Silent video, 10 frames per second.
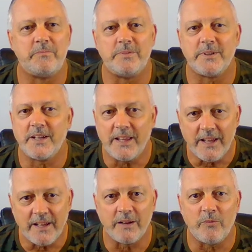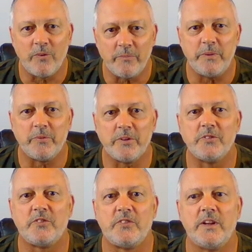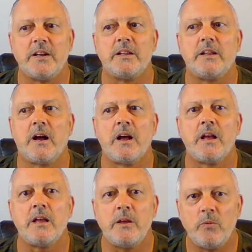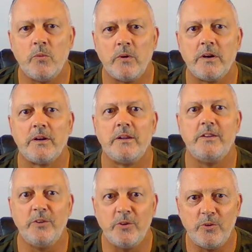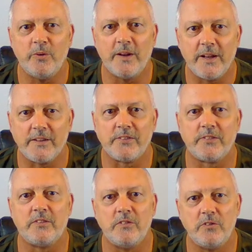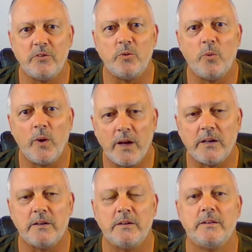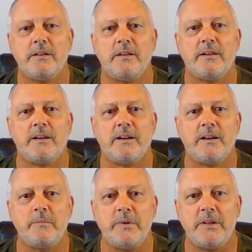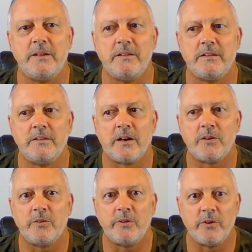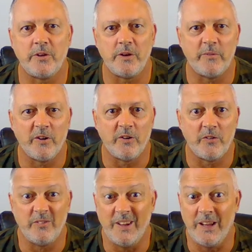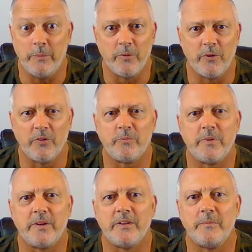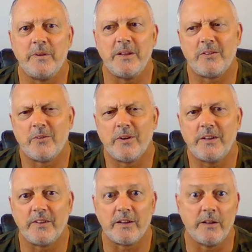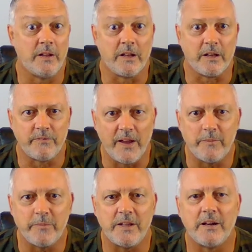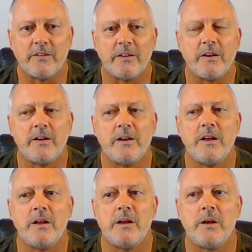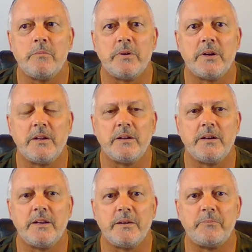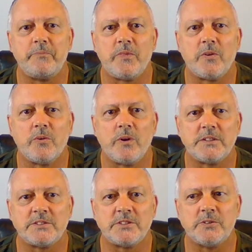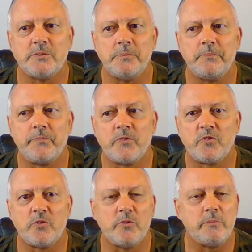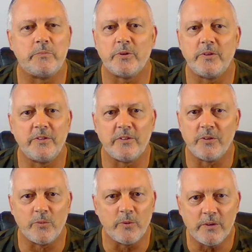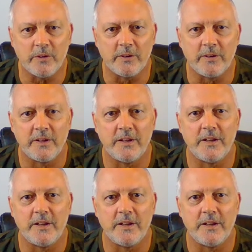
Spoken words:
But again, I want people to understand, I want U.S. to do well. I mean, not only are they my neighbors, but I mean, Christ, I got family down there. But like, they're also so important to the world.